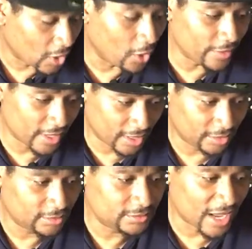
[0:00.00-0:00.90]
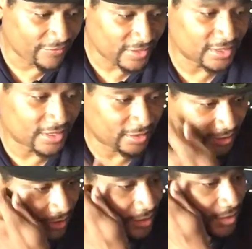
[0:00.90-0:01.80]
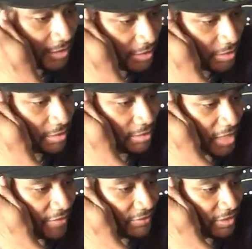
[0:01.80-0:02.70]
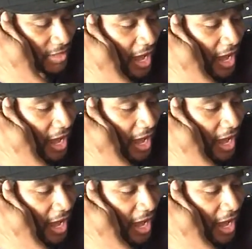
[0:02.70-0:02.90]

Oh yeah, definitely. Definitely.